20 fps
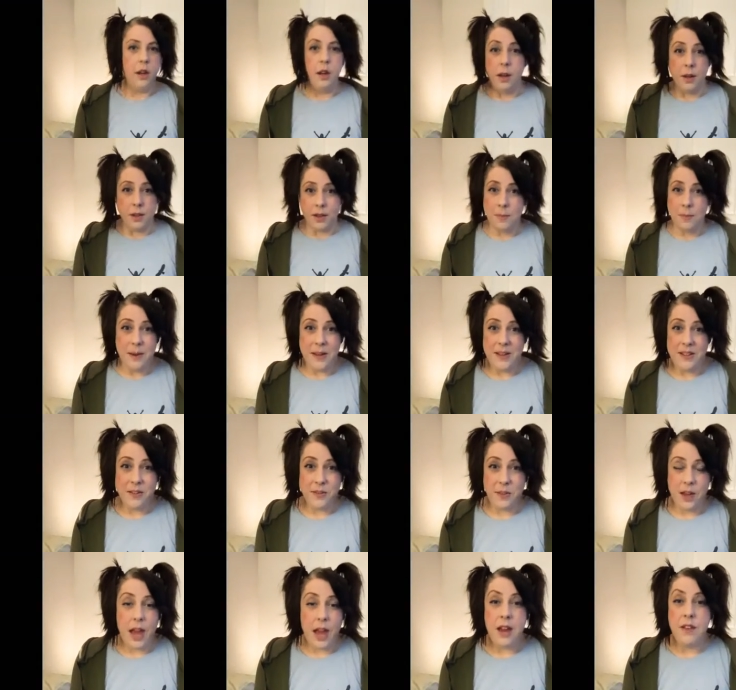the best of
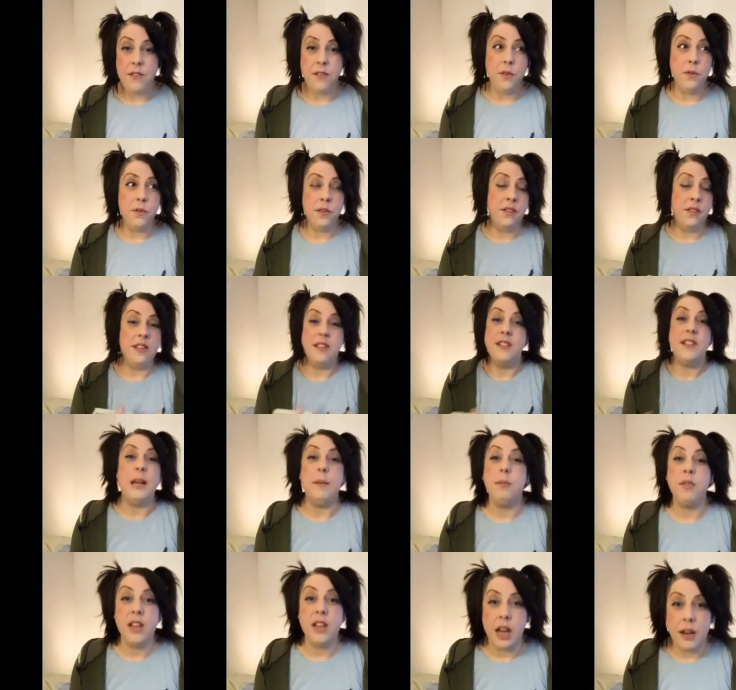life, who
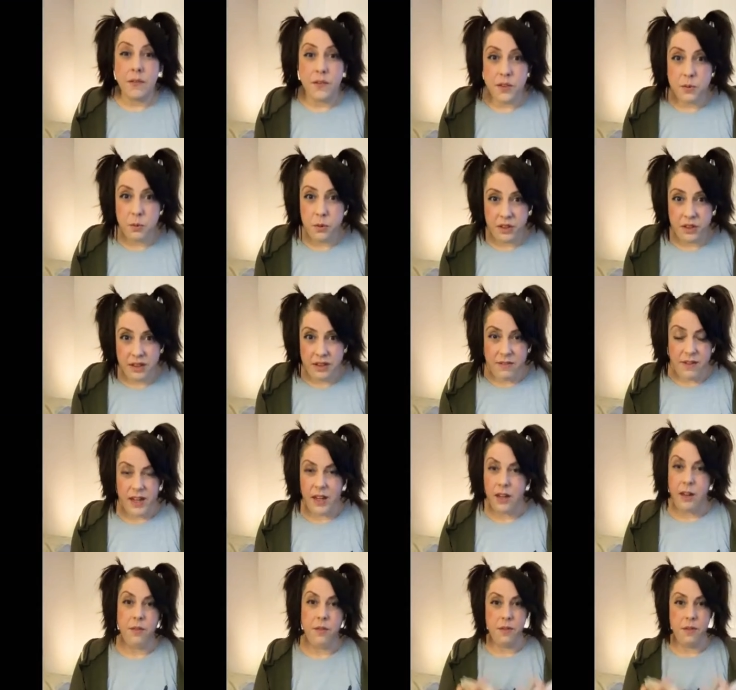disabled life is worth living.